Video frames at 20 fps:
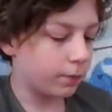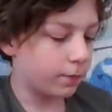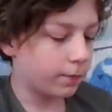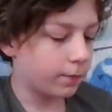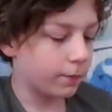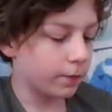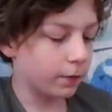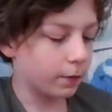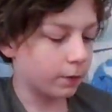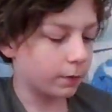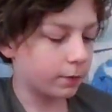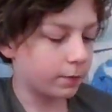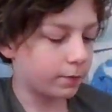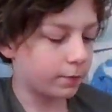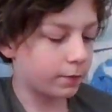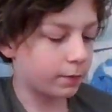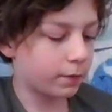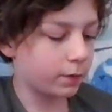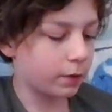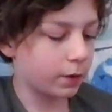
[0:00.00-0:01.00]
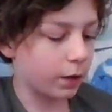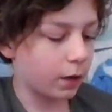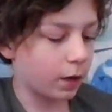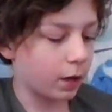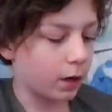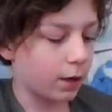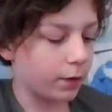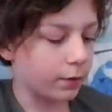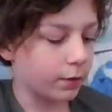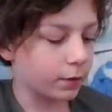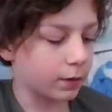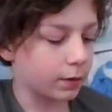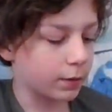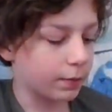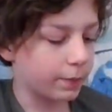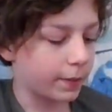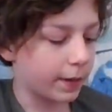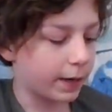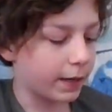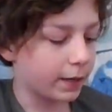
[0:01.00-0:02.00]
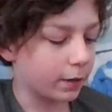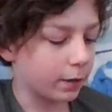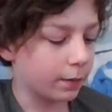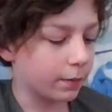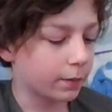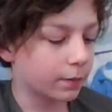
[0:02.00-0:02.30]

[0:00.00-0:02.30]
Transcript: for the combiner.